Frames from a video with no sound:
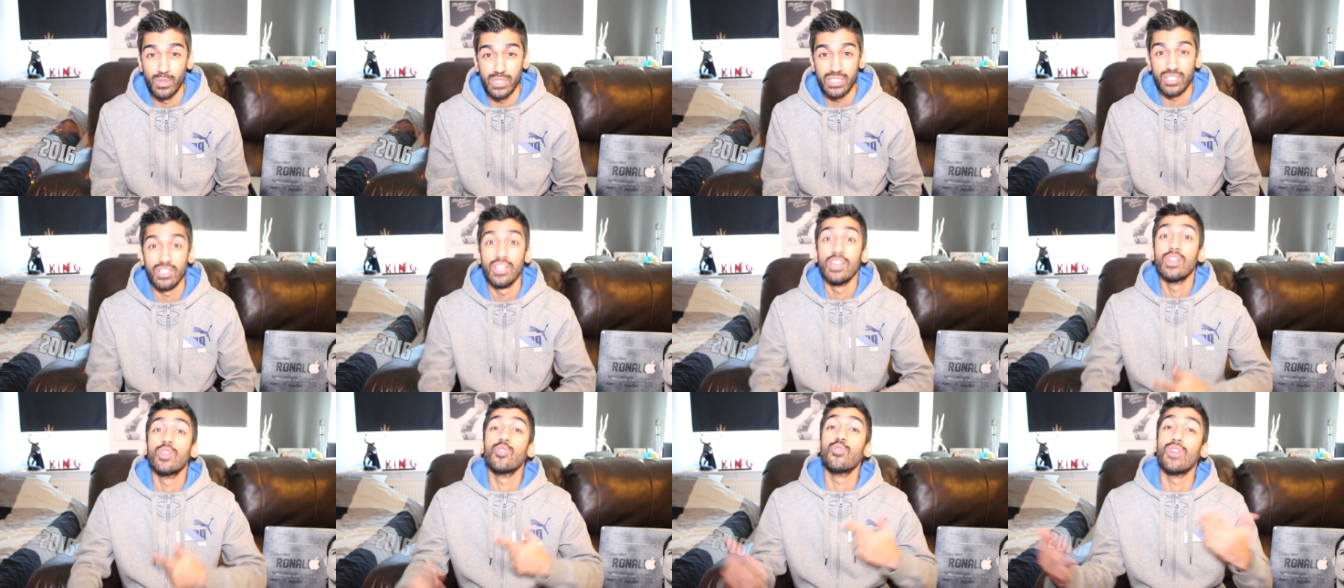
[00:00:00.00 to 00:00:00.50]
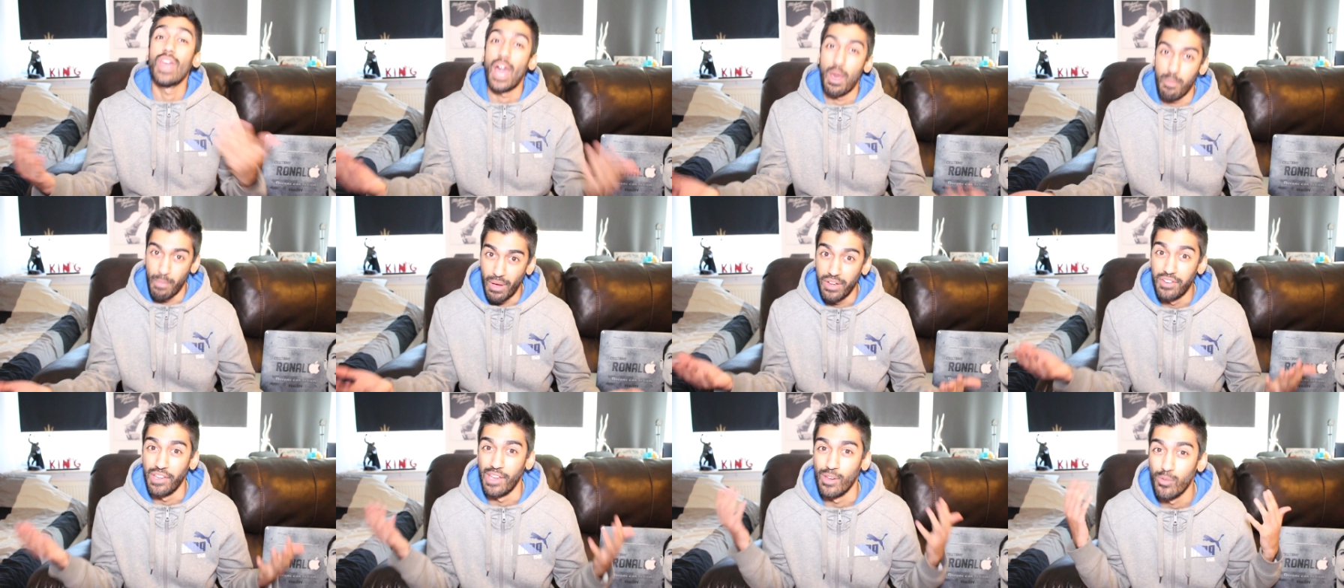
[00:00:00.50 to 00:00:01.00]
which Real
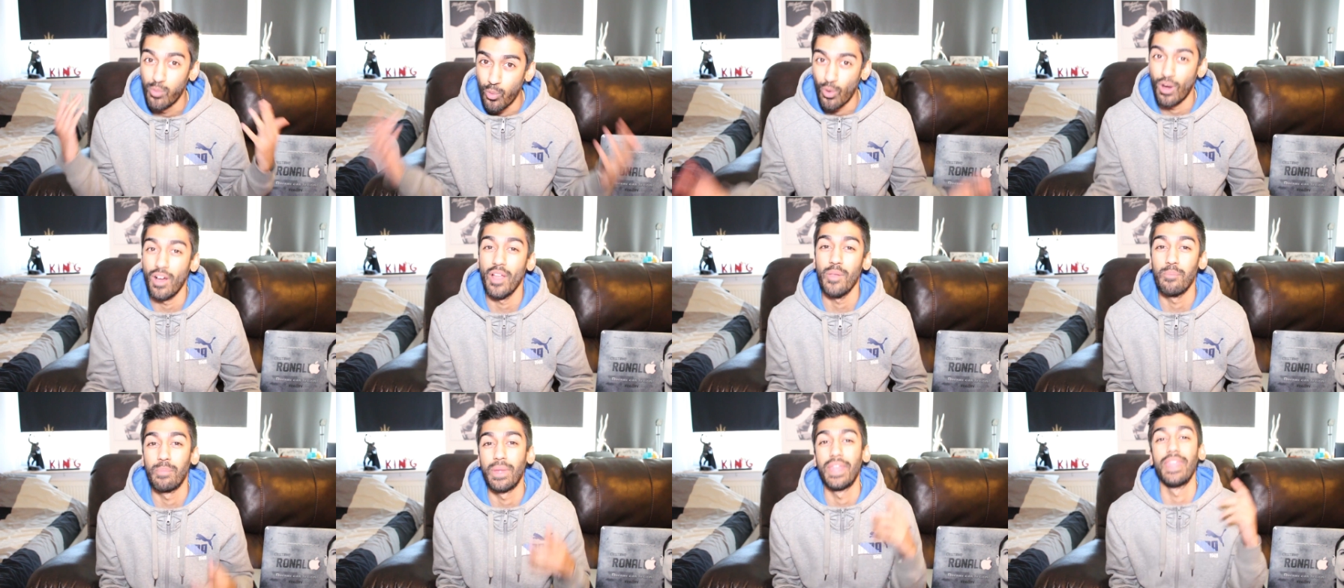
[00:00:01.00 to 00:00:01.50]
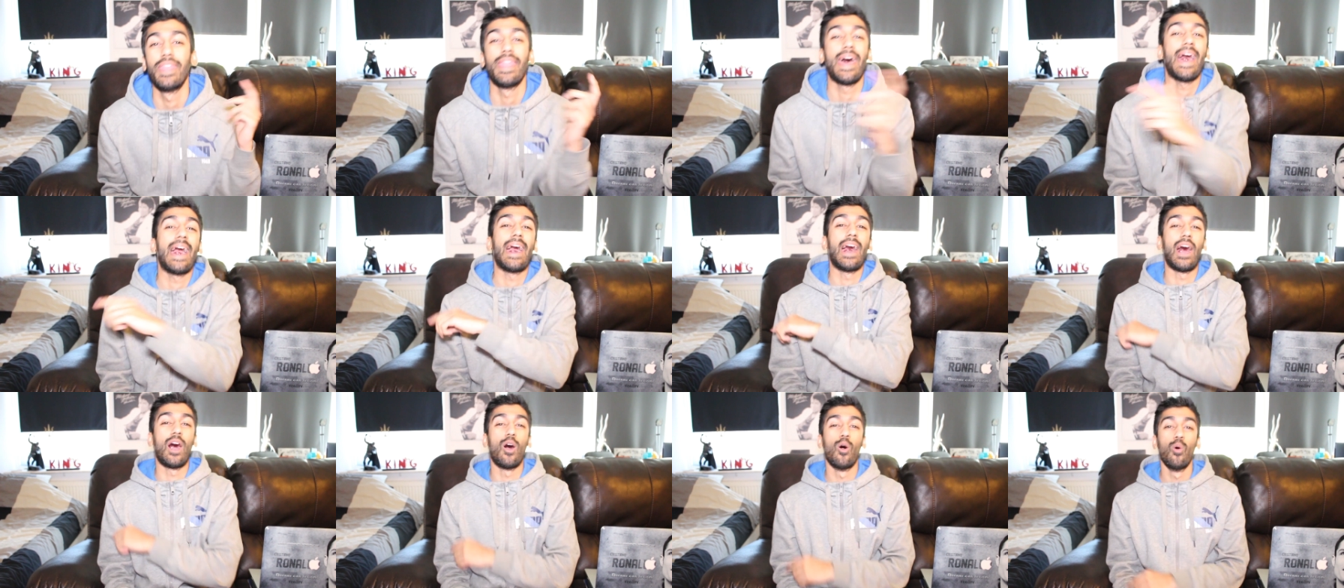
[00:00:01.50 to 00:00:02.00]
Madrid won, but
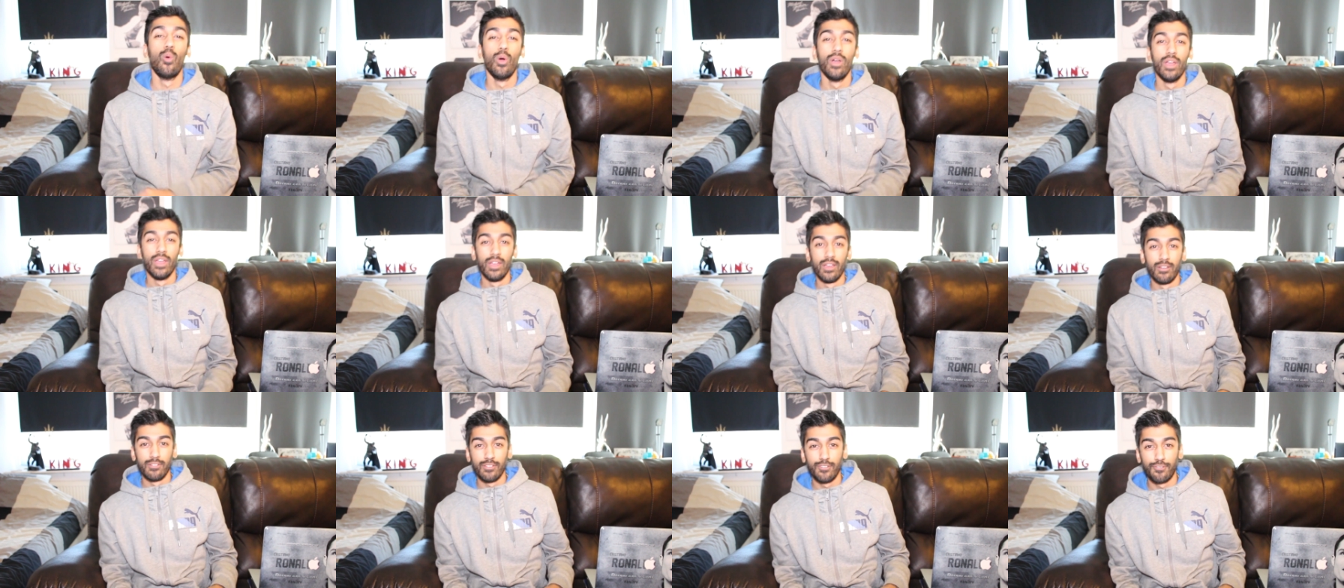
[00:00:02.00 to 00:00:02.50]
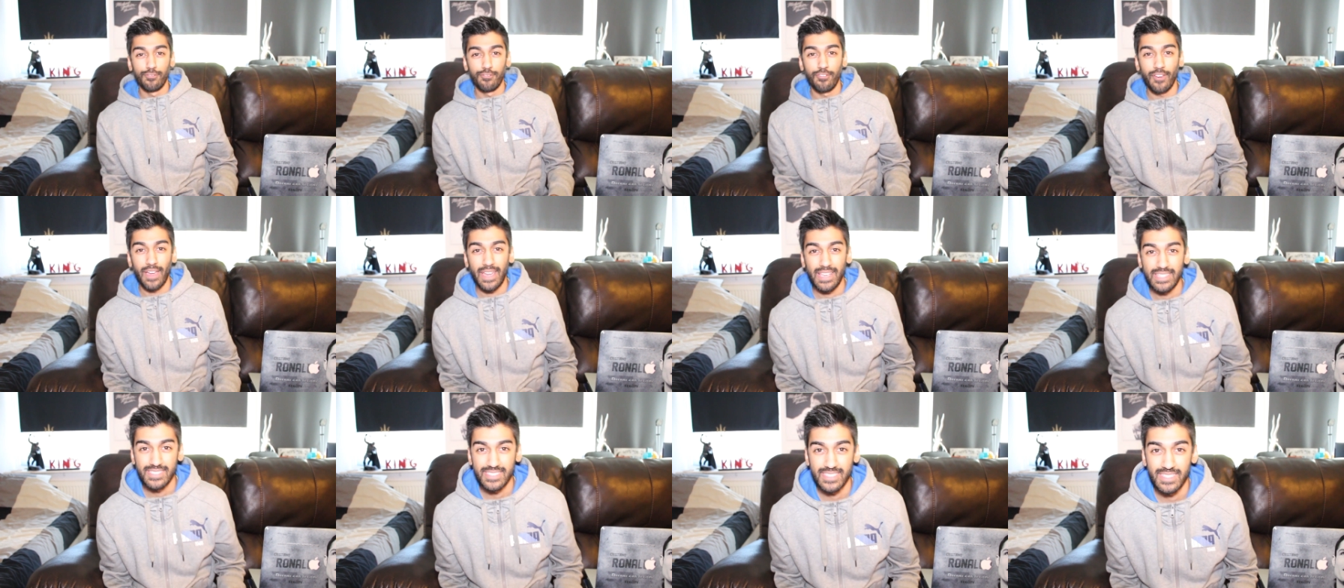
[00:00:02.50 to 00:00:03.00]
now we
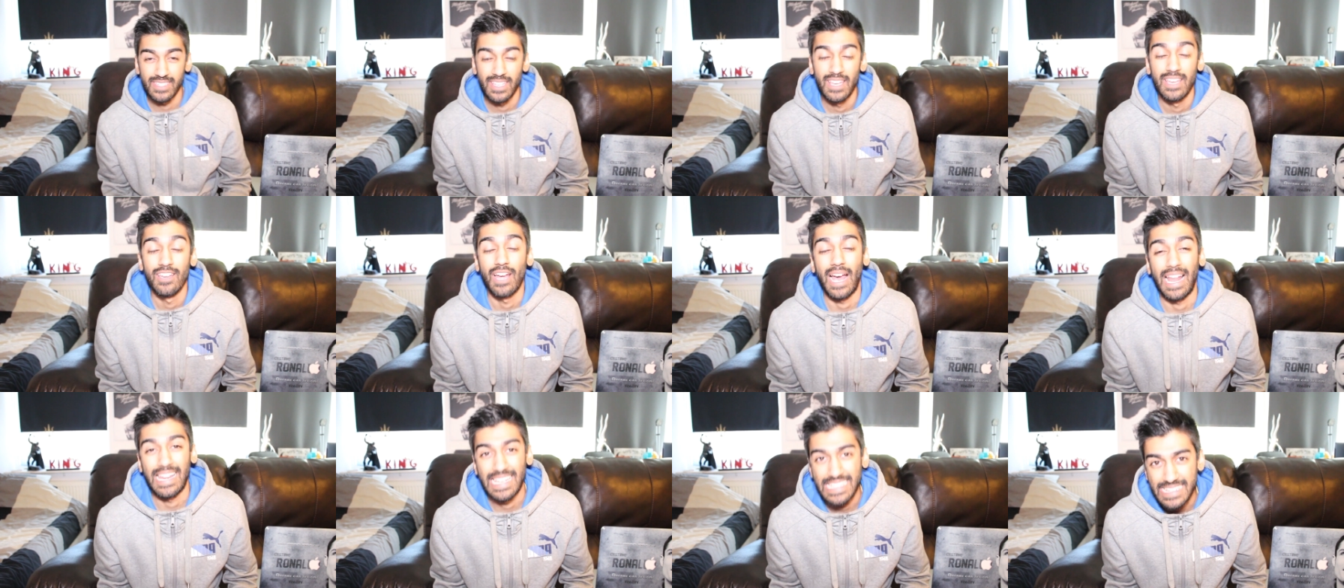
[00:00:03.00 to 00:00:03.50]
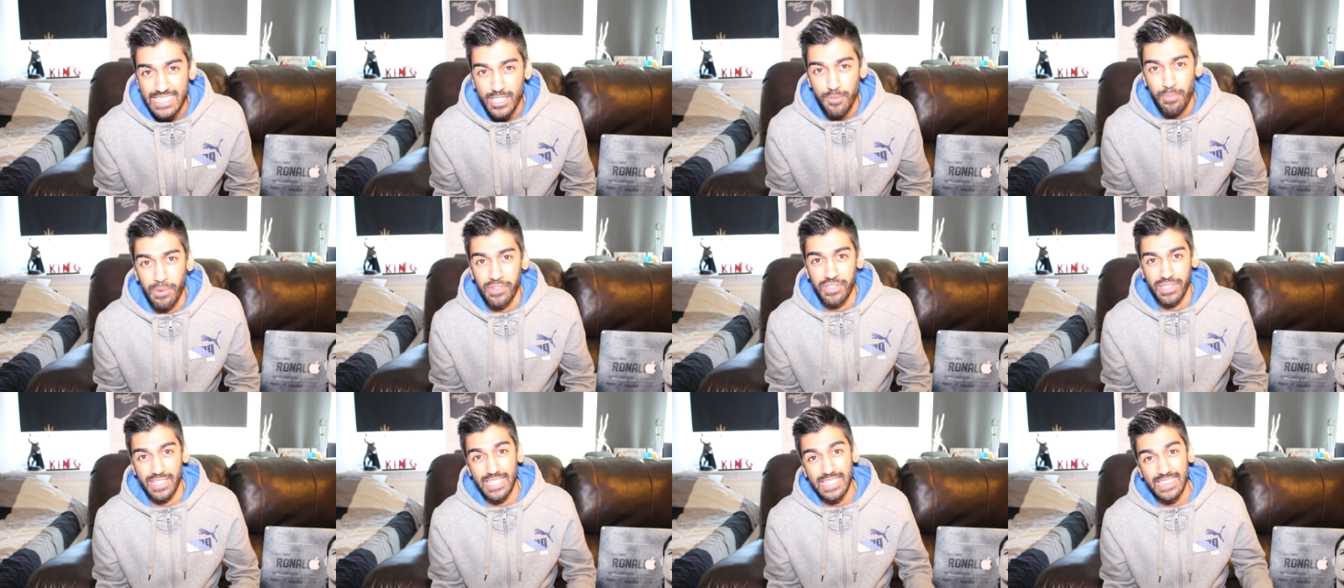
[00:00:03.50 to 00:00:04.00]
faced Atletico
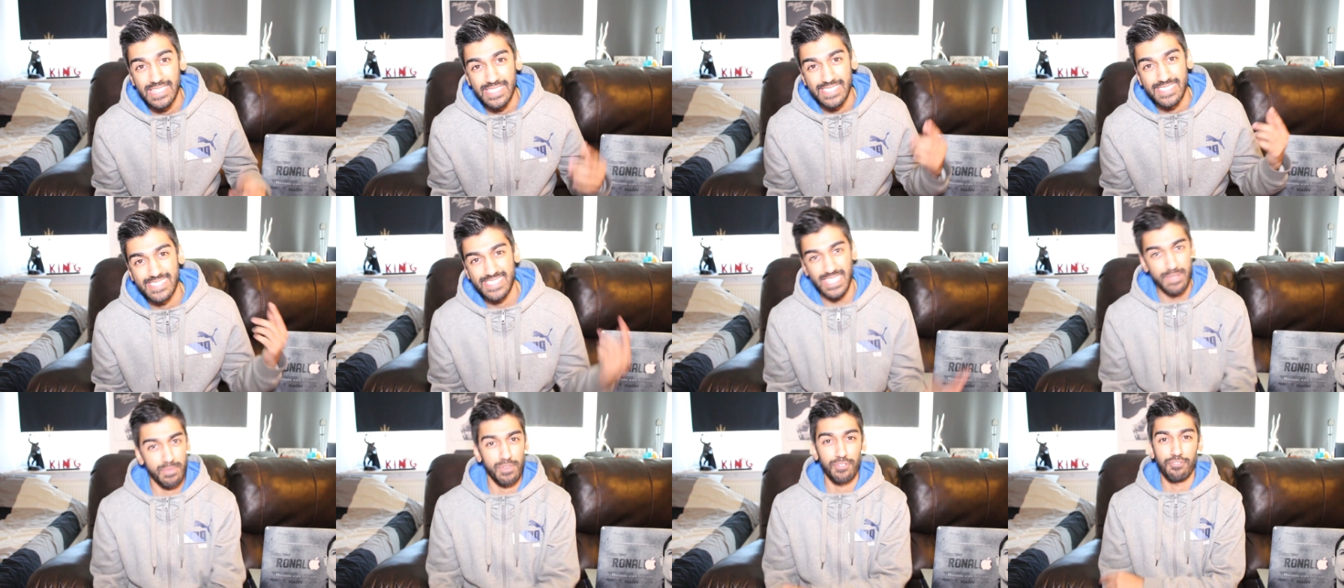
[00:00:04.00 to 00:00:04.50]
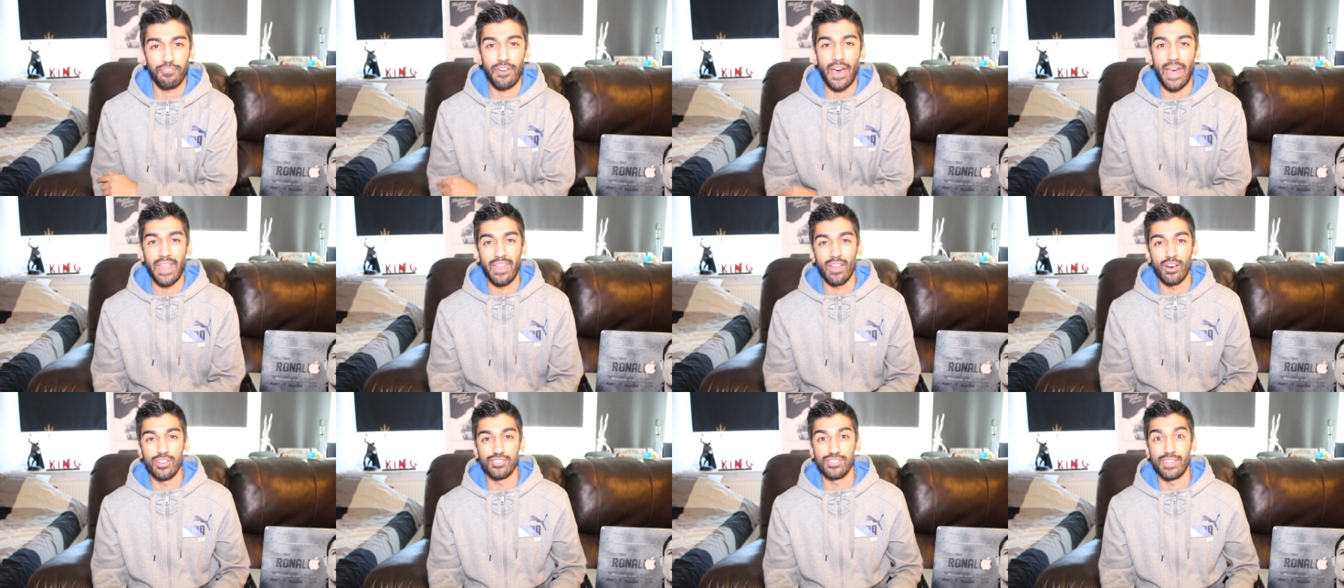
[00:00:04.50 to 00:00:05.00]
Madrid in the
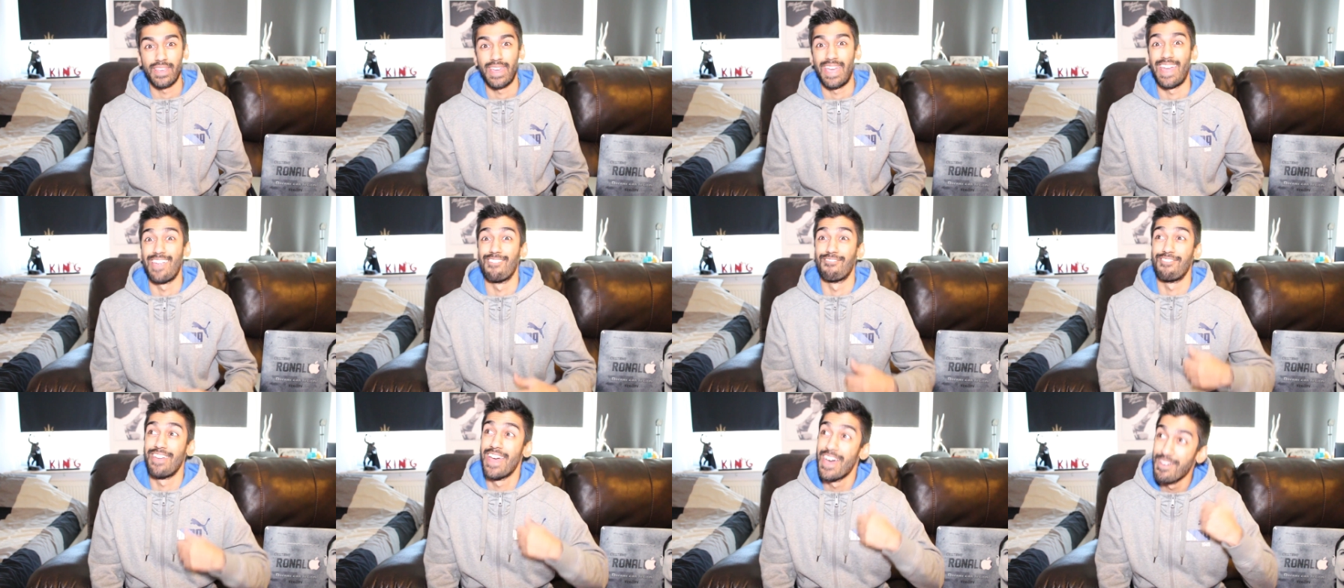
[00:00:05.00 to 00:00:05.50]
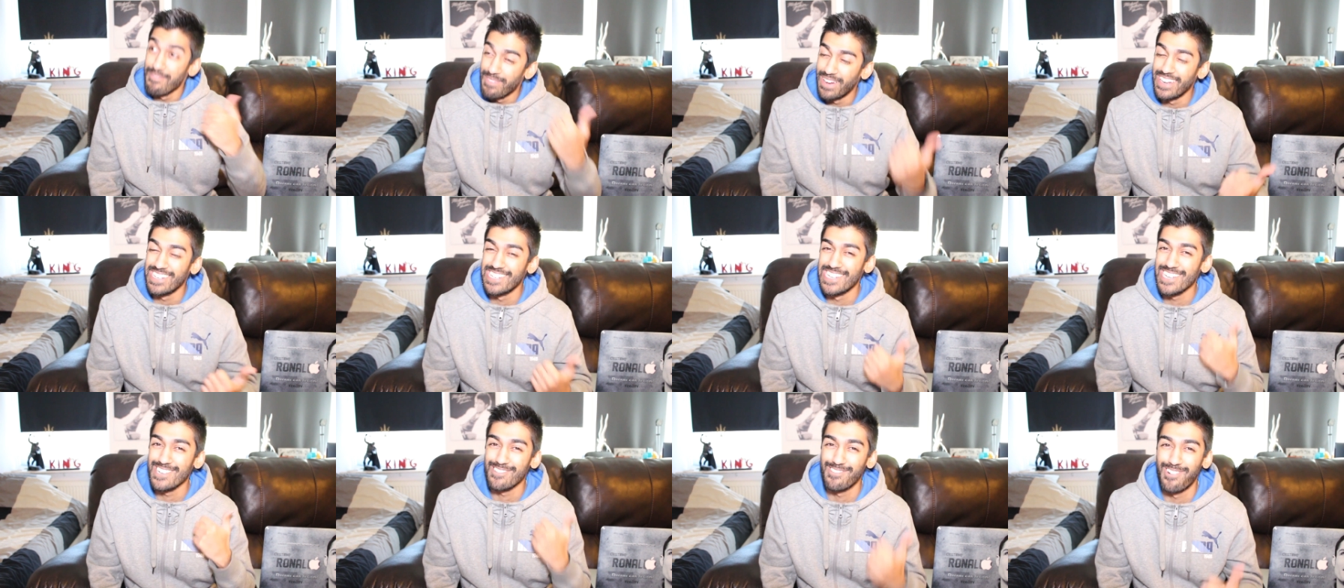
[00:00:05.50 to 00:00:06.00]
semi-finals and Real
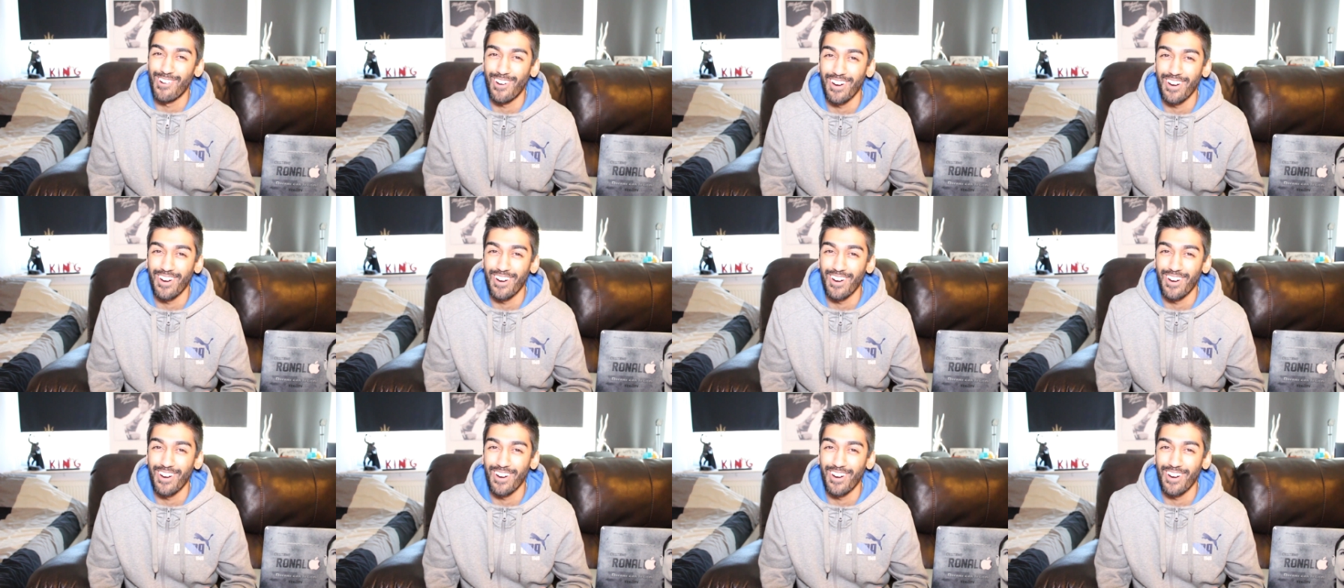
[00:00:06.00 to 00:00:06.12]
Madrid